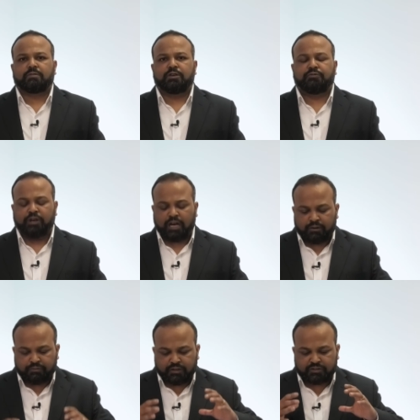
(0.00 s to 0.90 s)
if you
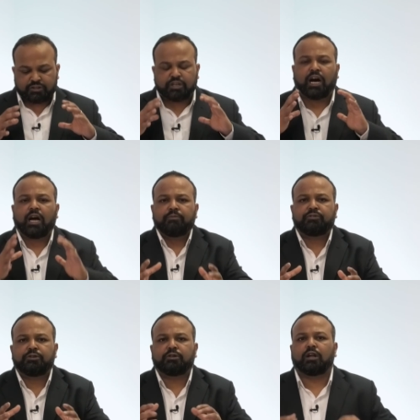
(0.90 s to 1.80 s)
have these
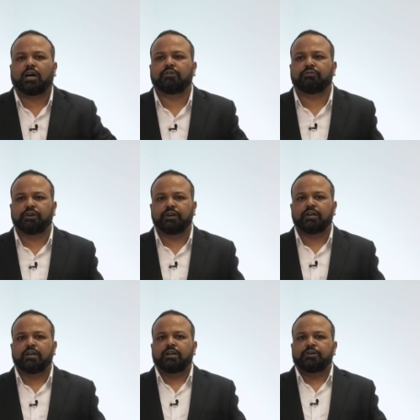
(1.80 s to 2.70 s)
times in your life where
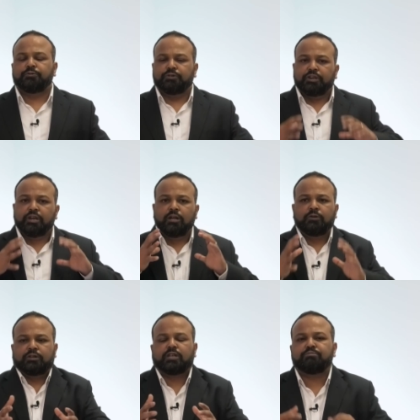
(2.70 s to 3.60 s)
you yield
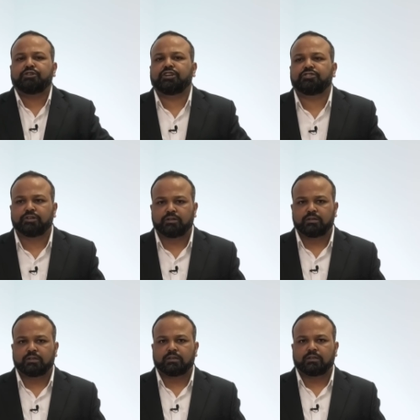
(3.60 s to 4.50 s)
to temptation,
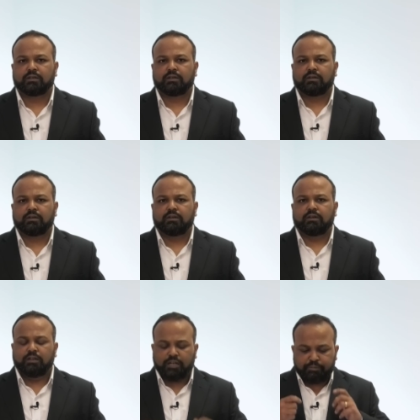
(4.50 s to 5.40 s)

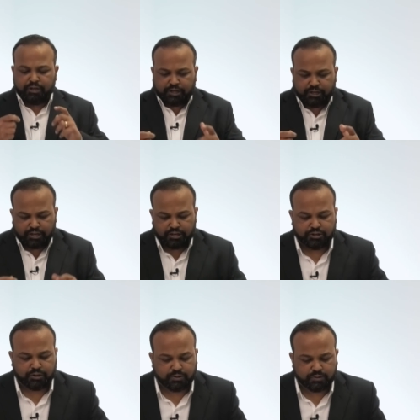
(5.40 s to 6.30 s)
let me
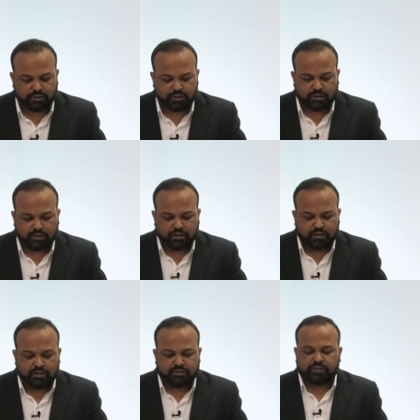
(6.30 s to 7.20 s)
encourage you.
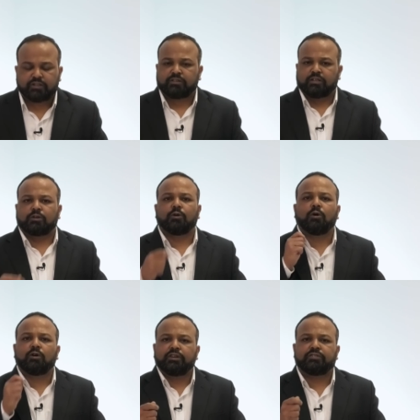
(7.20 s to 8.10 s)
It says that
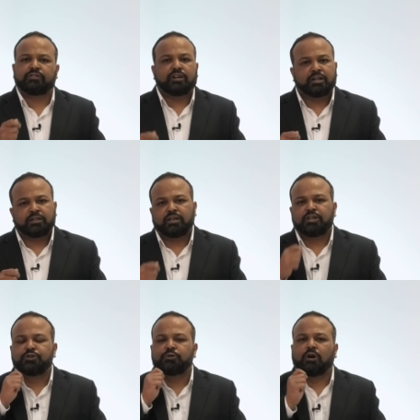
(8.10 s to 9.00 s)
God is greater
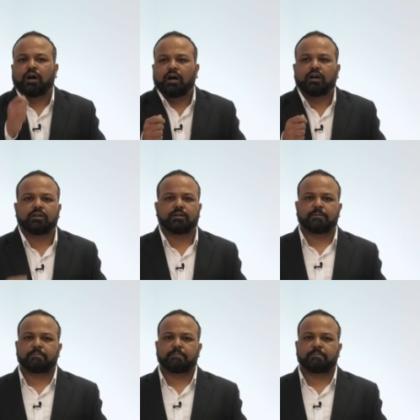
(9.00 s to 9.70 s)
than your heart.